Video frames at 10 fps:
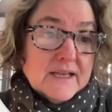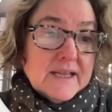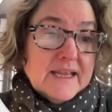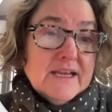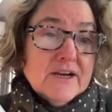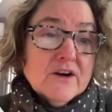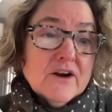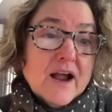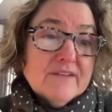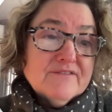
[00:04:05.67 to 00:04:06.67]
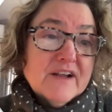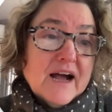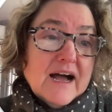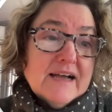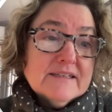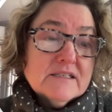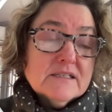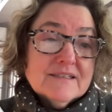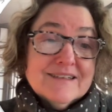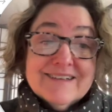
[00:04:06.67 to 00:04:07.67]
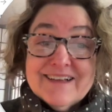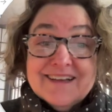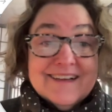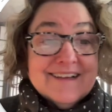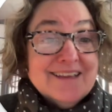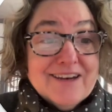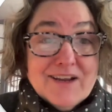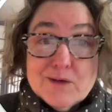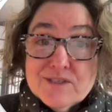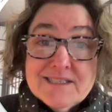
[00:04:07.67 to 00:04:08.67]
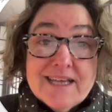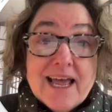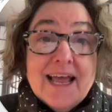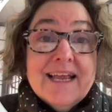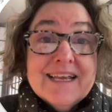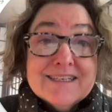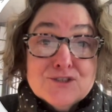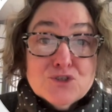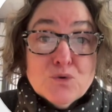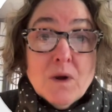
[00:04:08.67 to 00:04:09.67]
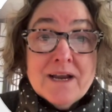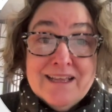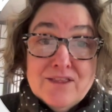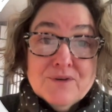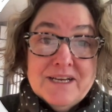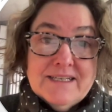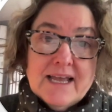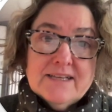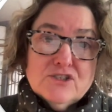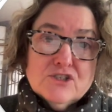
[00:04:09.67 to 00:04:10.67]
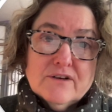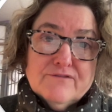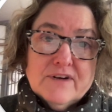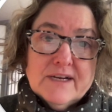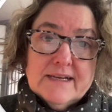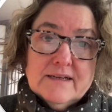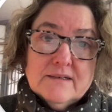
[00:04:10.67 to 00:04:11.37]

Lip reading: here I've got, today is 23 days sugar-free.